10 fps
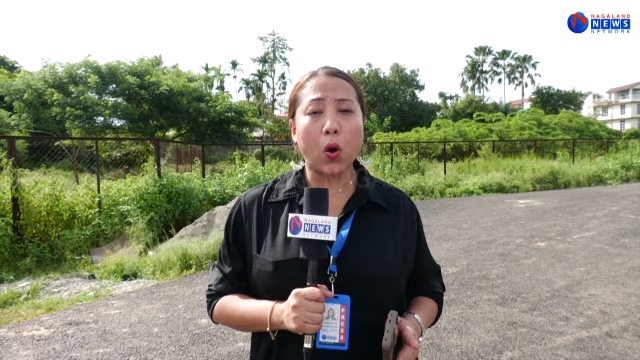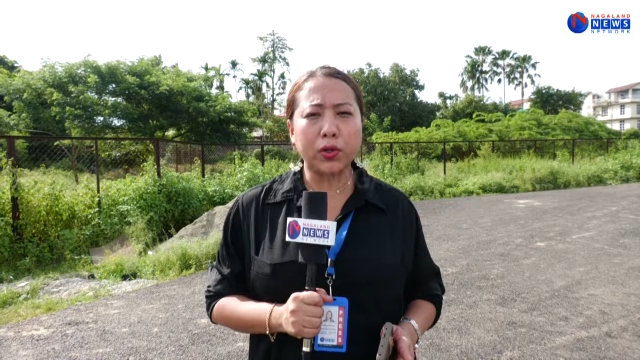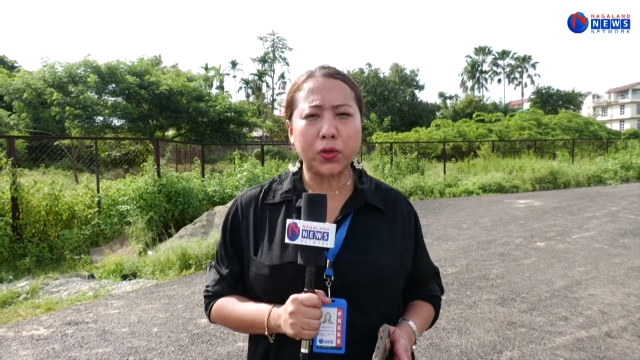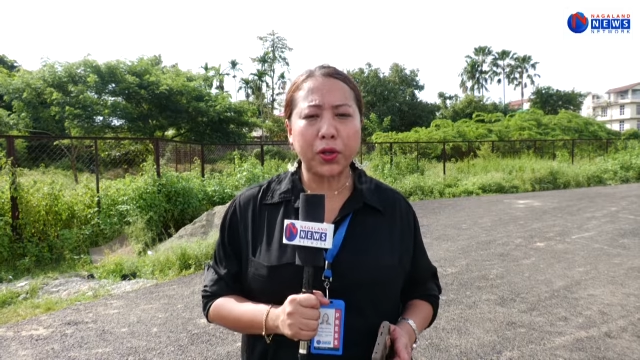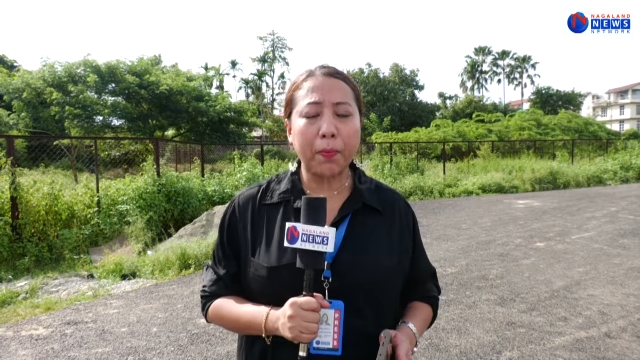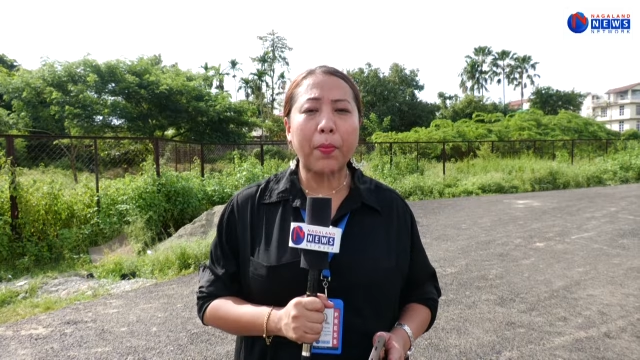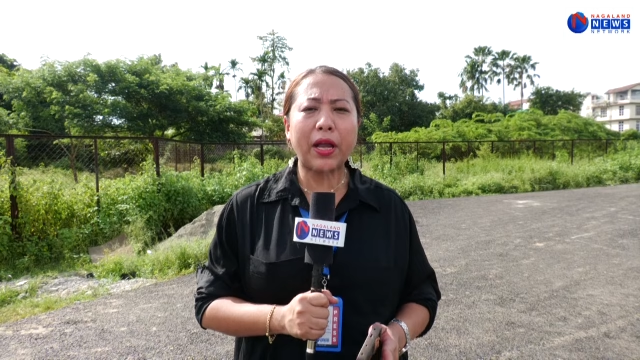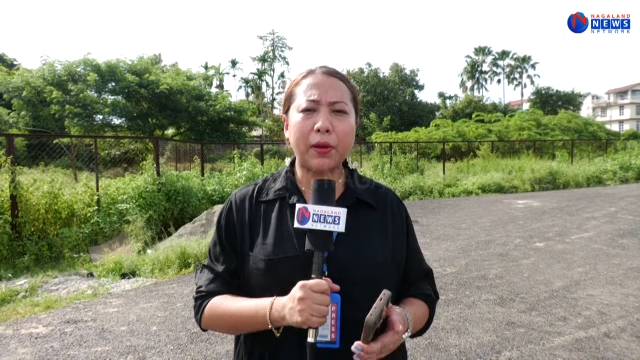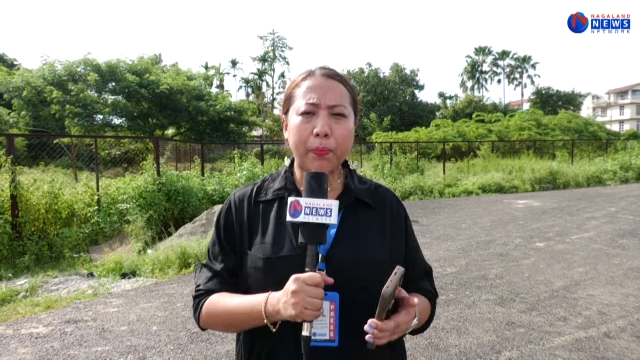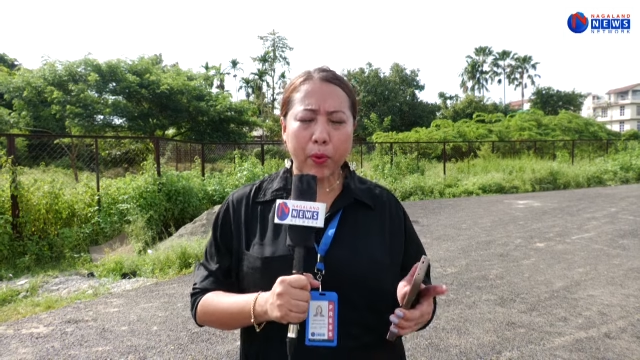also the
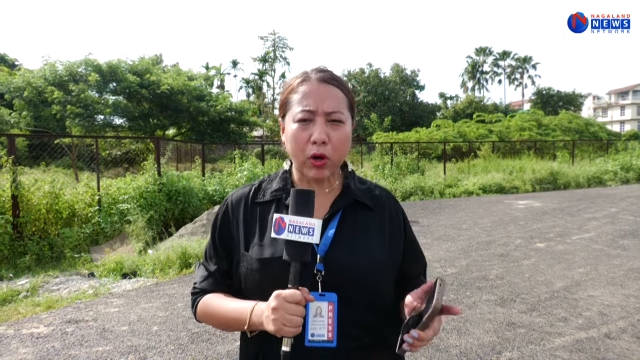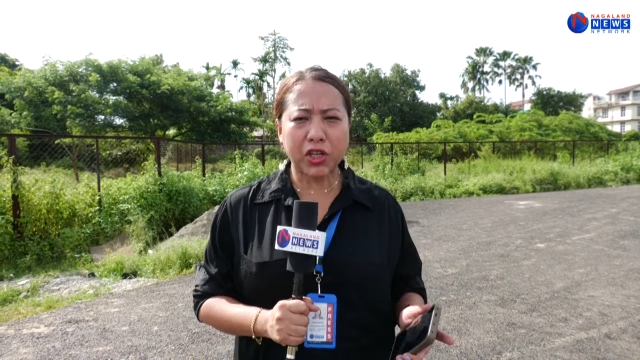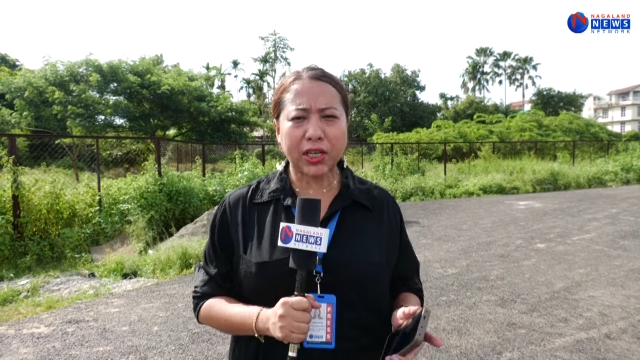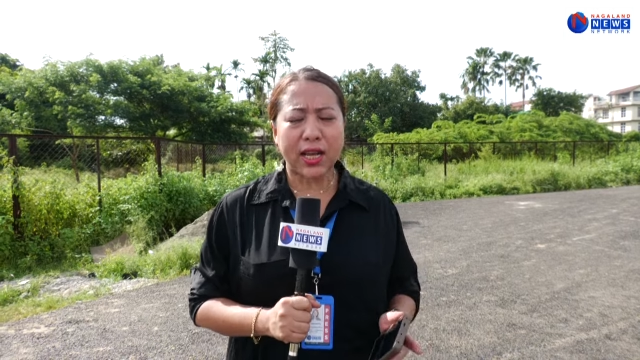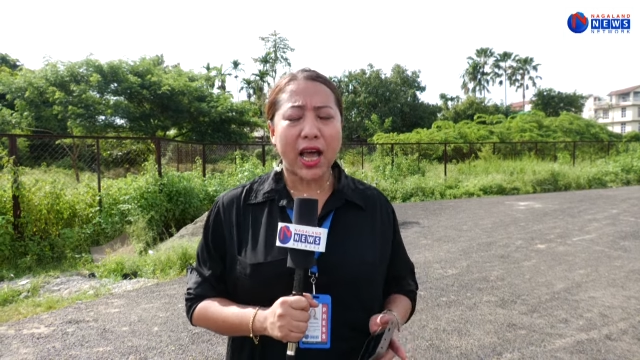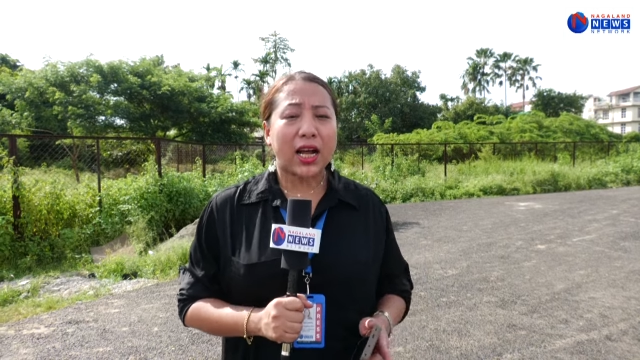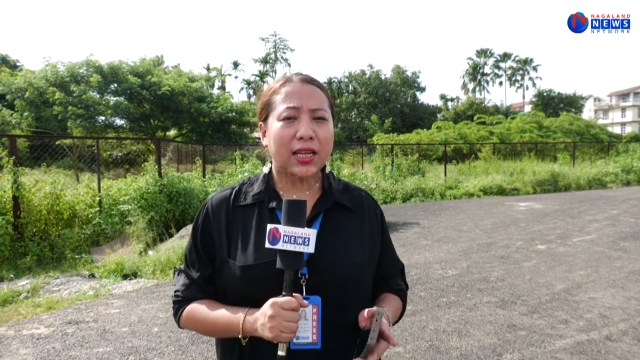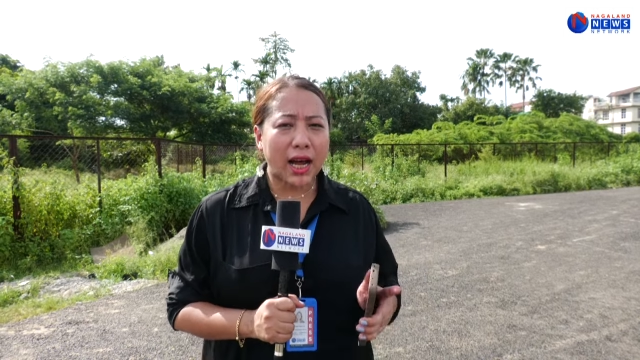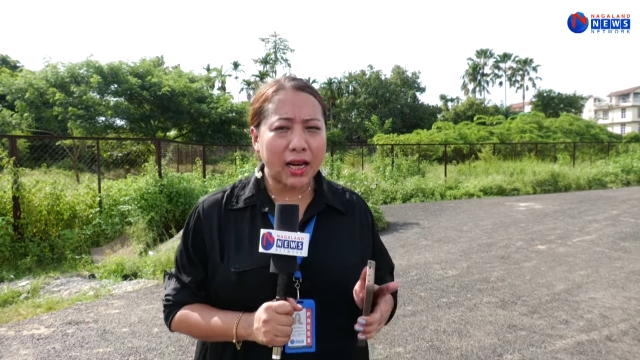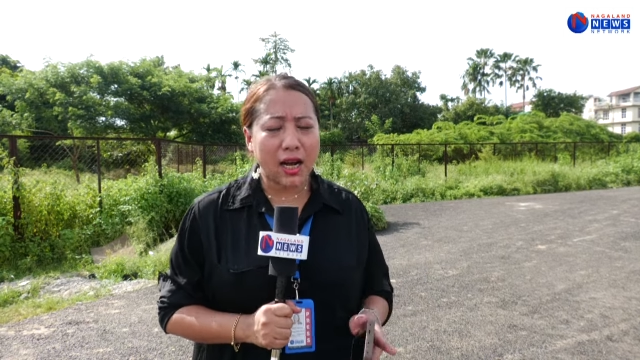many projects
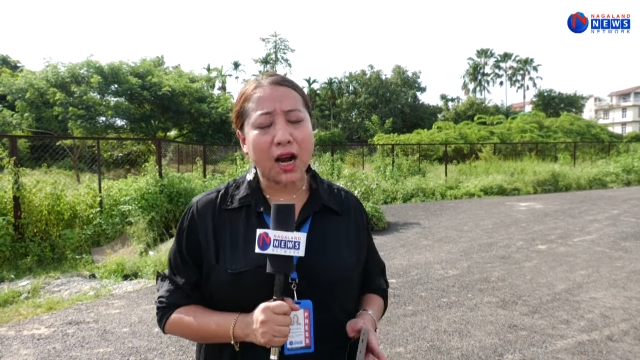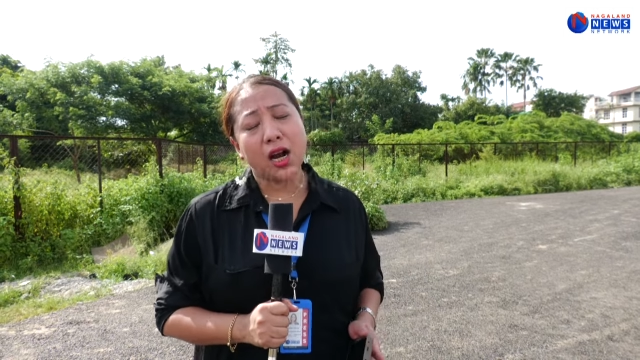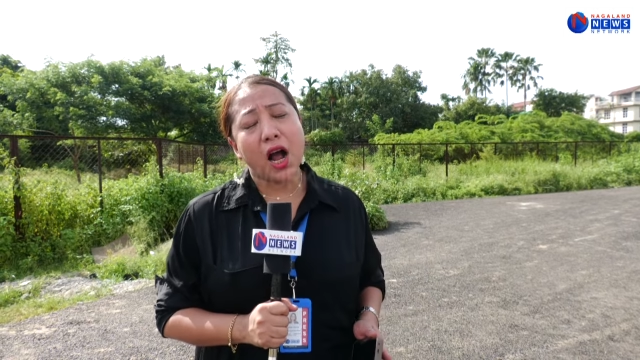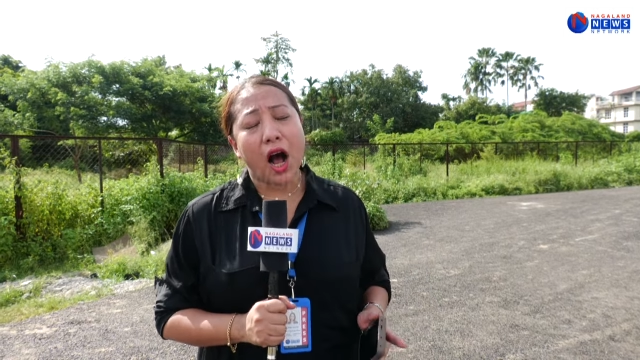that are